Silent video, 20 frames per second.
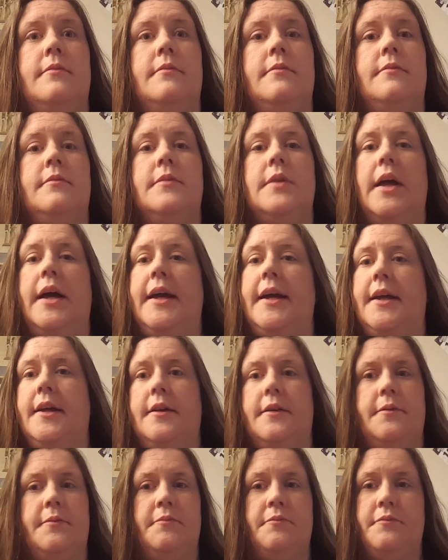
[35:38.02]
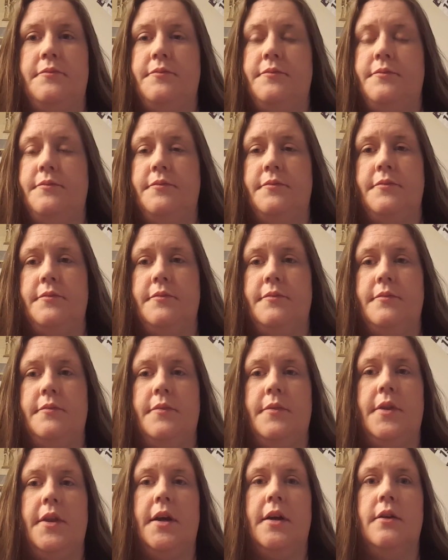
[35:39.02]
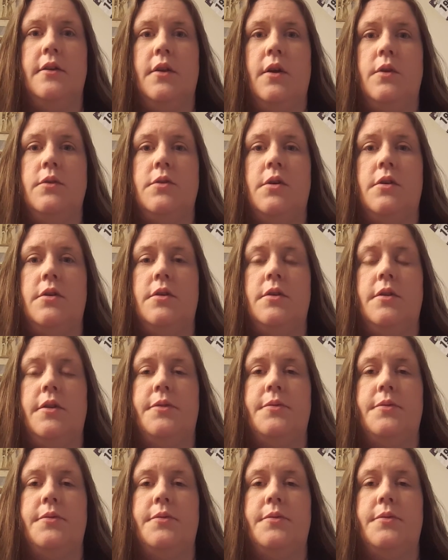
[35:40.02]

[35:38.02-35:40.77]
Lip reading: like their local